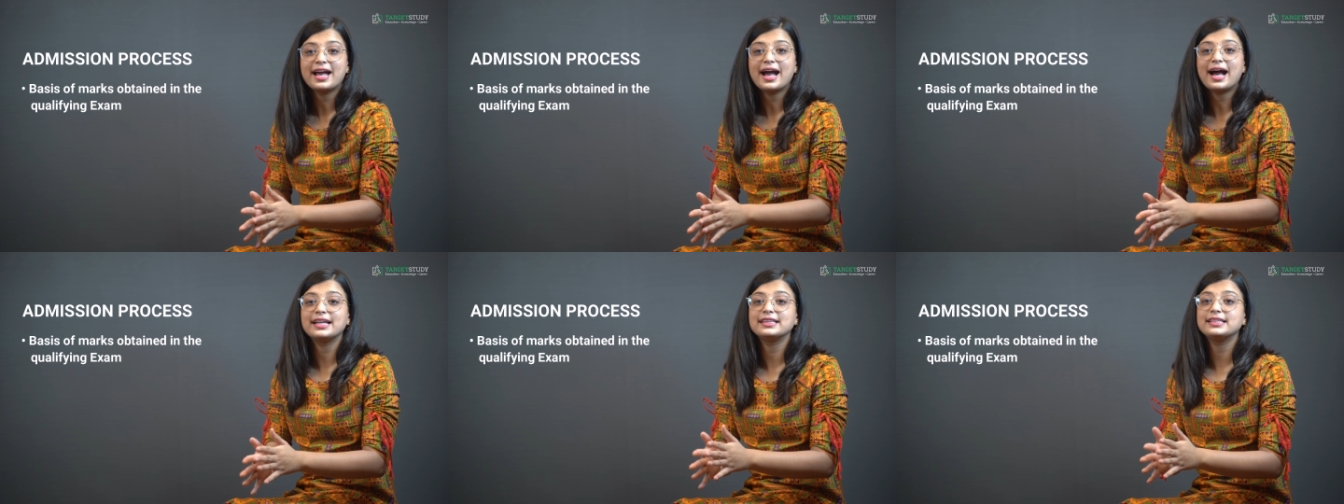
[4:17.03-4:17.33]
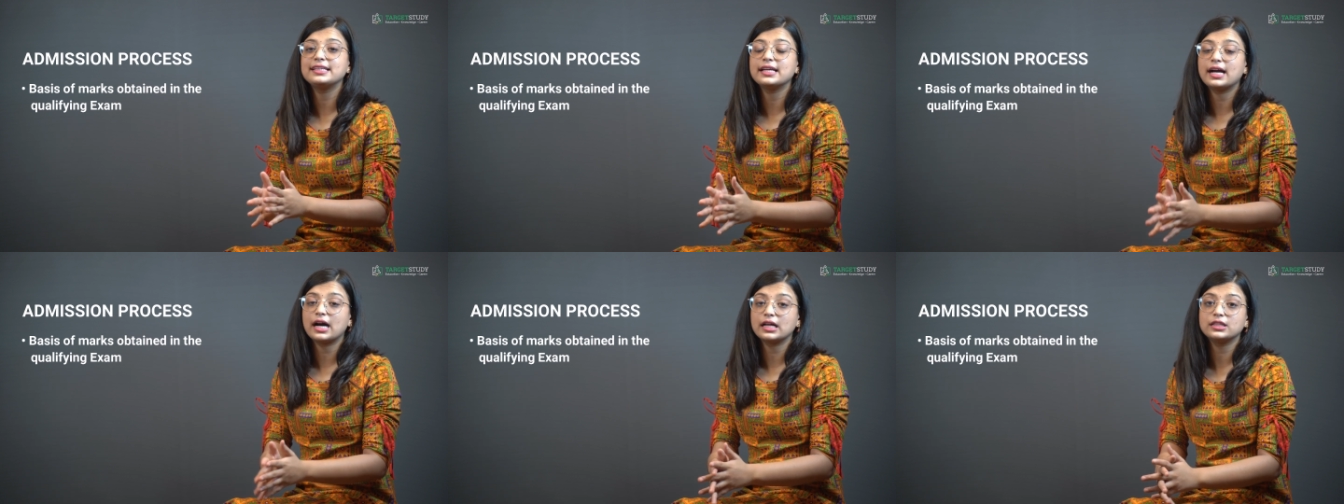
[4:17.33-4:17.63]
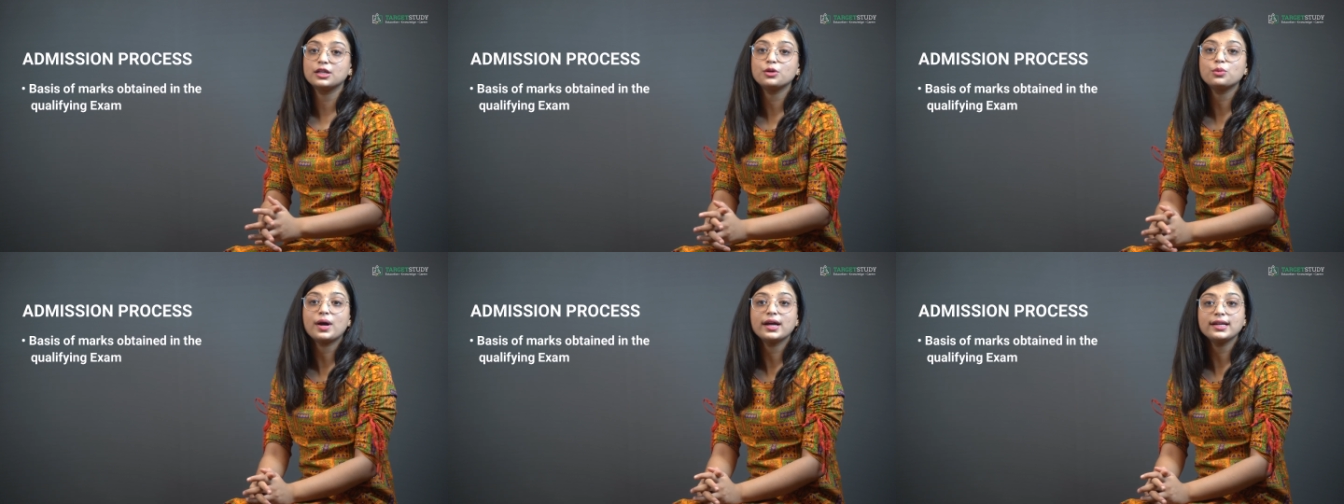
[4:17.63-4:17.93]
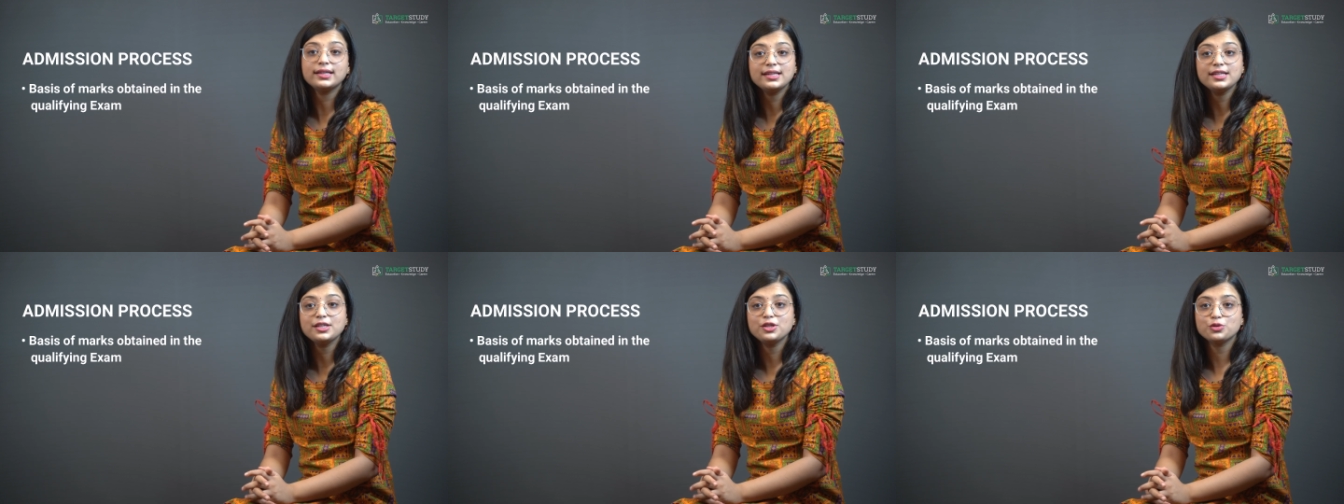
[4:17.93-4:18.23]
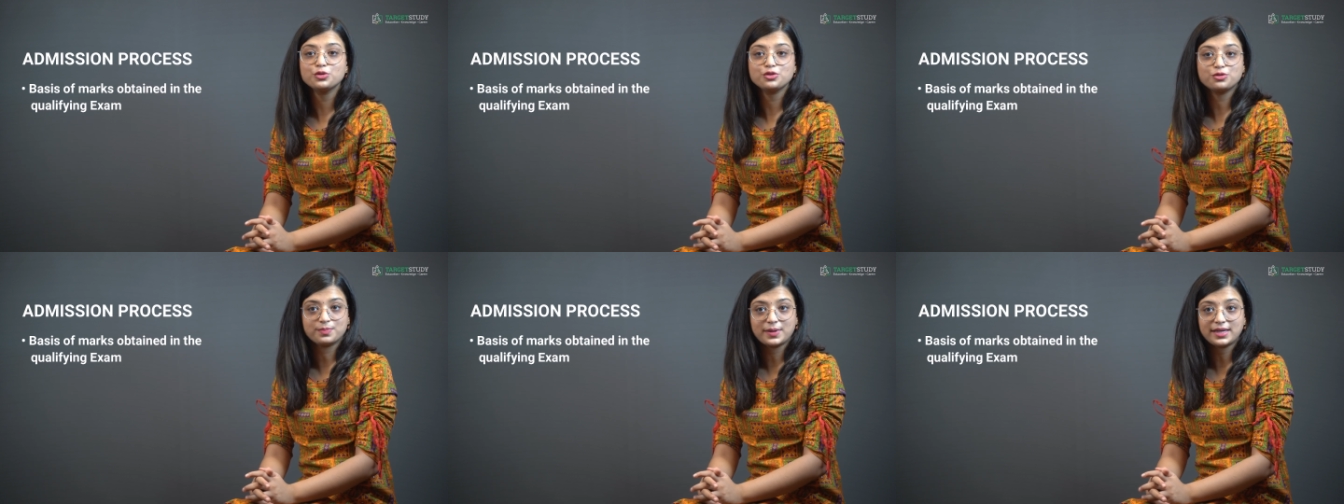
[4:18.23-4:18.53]
And the other widely
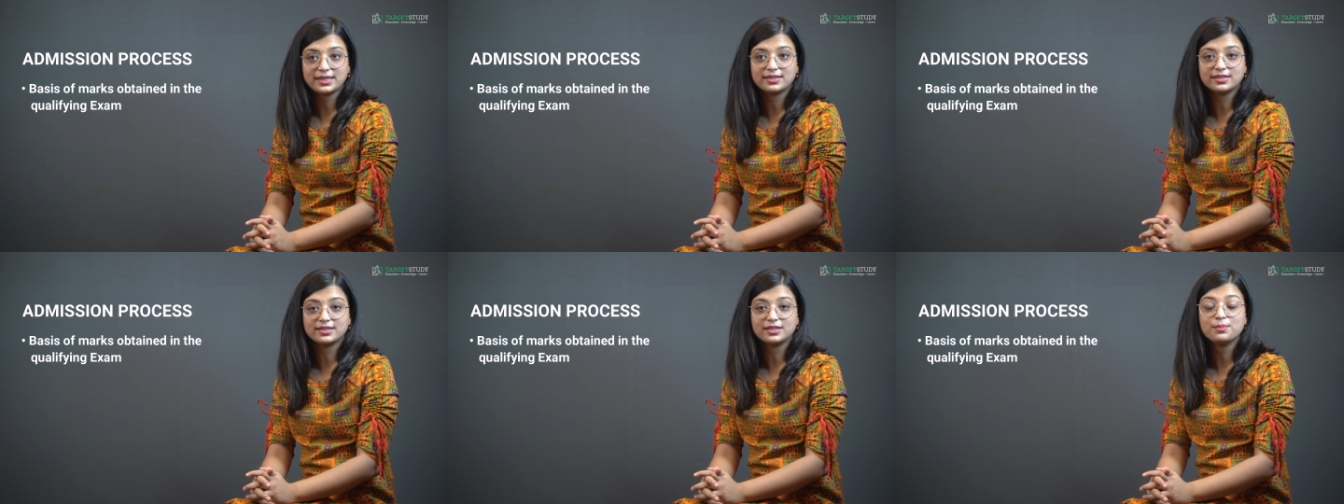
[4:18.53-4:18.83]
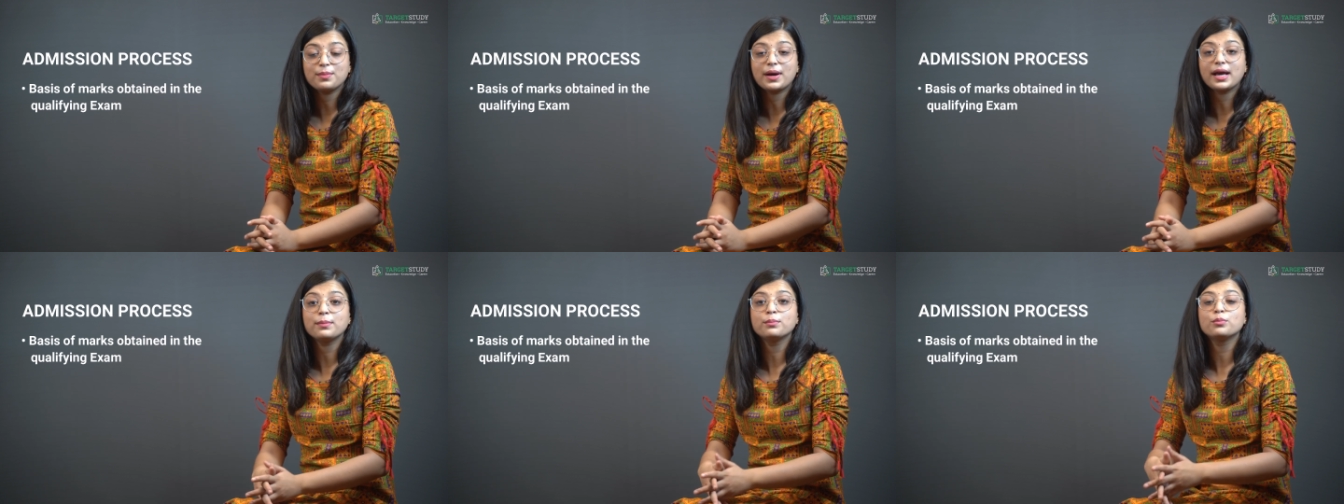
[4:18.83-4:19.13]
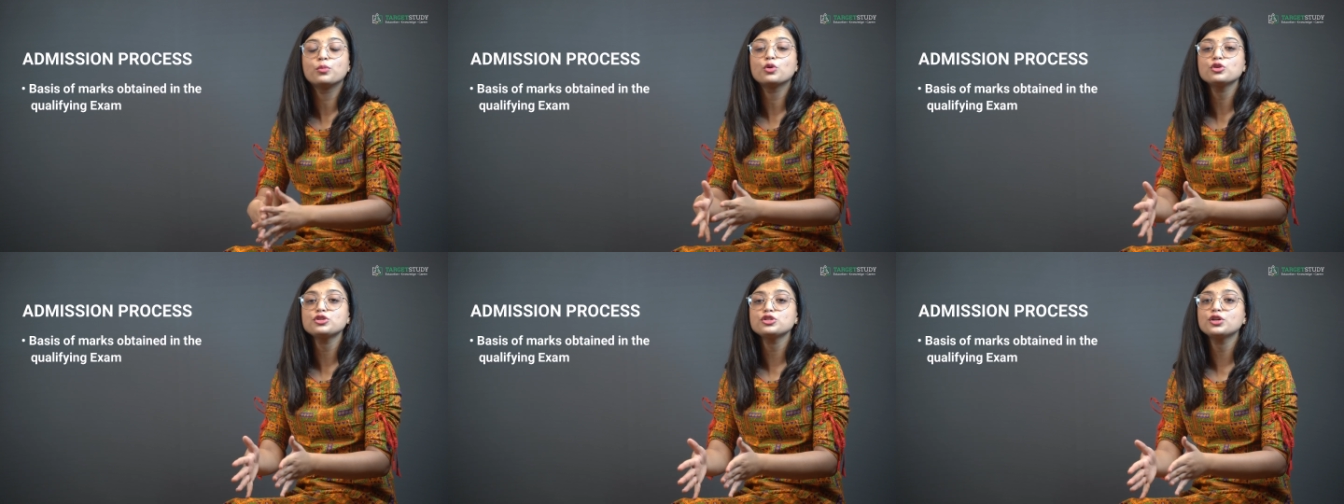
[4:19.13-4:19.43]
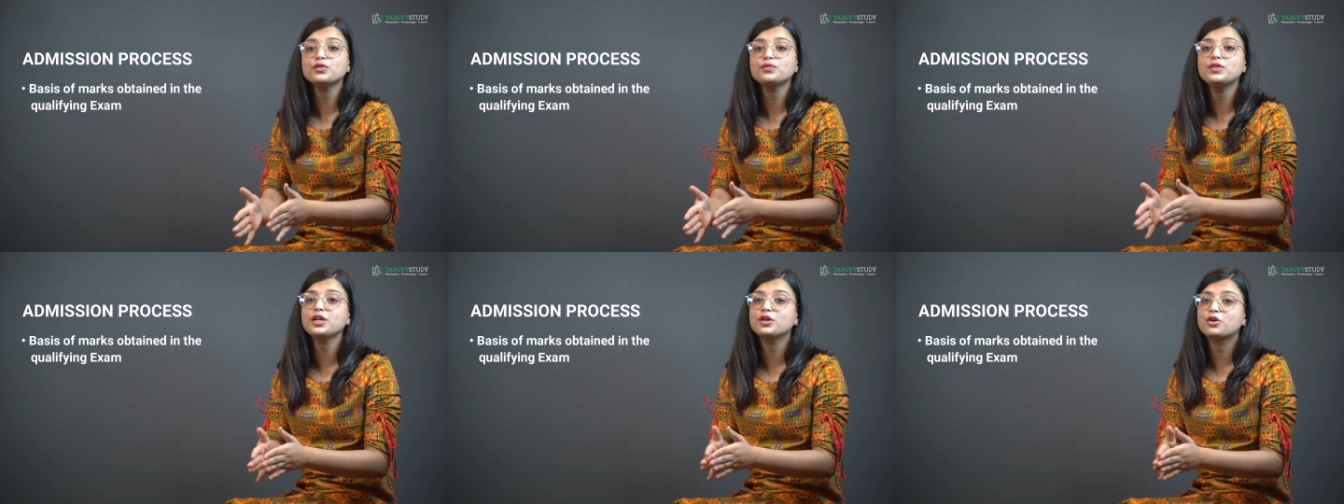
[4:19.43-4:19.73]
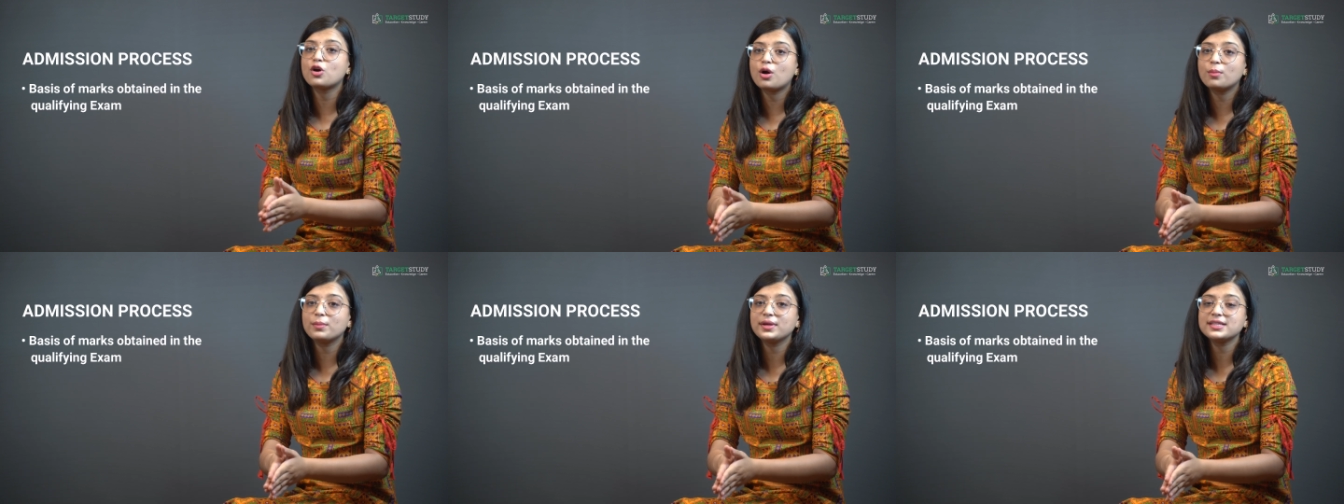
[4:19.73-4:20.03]
used method by most of the
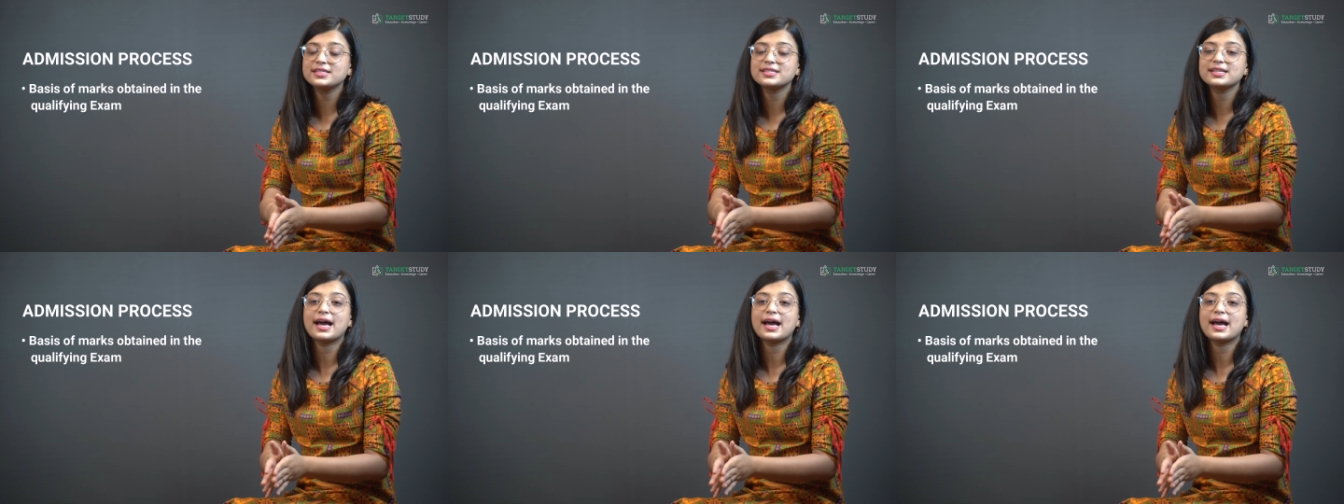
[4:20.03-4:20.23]
government